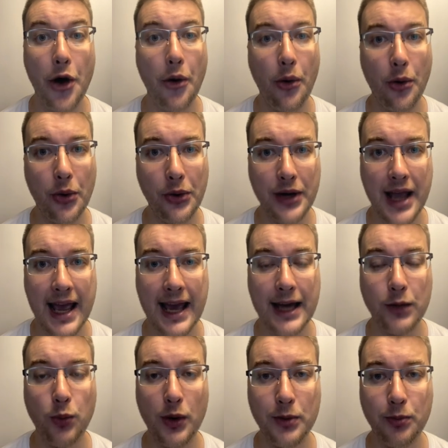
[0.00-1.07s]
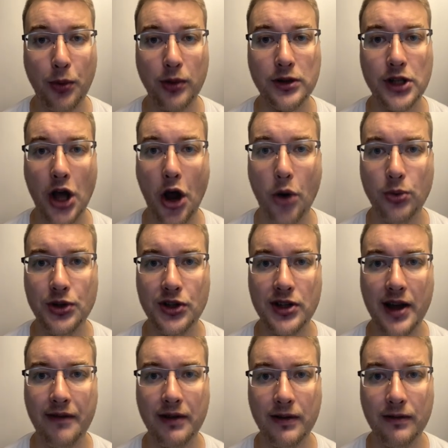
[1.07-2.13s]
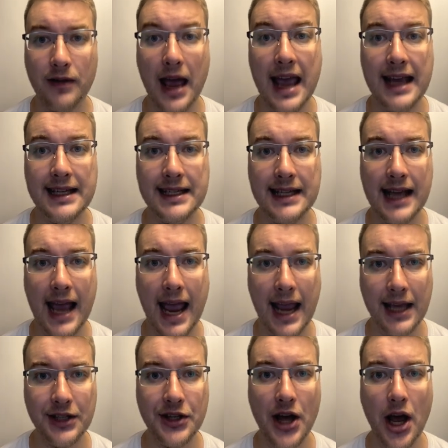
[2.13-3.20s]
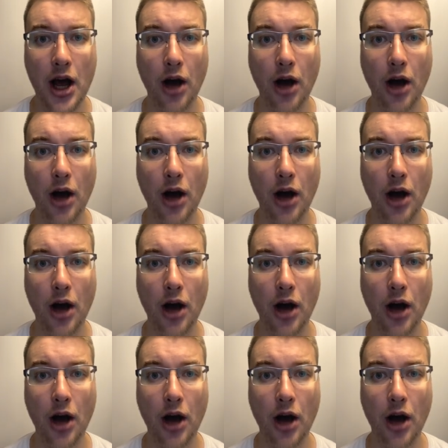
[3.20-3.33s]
or at 1.0788